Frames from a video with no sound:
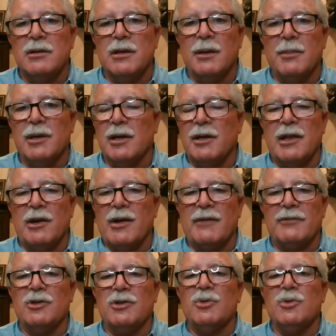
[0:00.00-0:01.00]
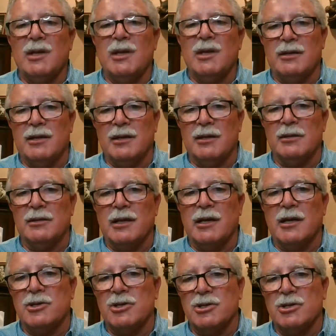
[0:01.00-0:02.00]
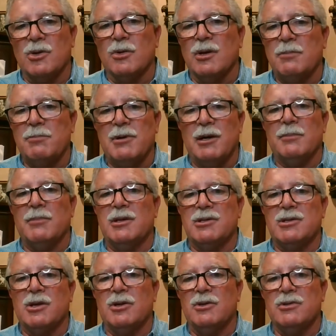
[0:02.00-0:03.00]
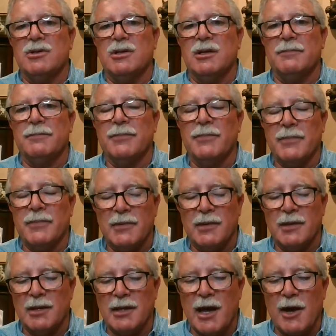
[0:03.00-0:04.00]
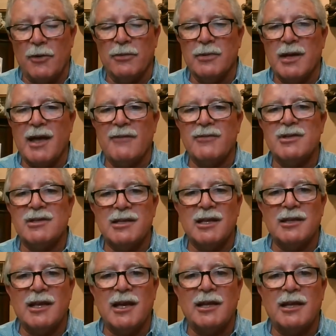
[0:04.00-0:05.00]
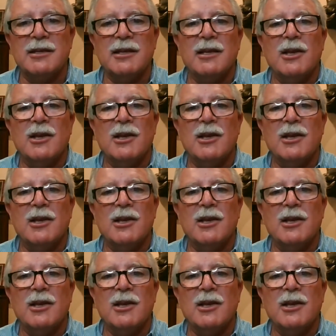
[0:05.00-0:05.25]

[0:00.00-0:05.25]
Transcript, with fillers: i mean they don't have to do anything they can just go to the pump and start using it now having said that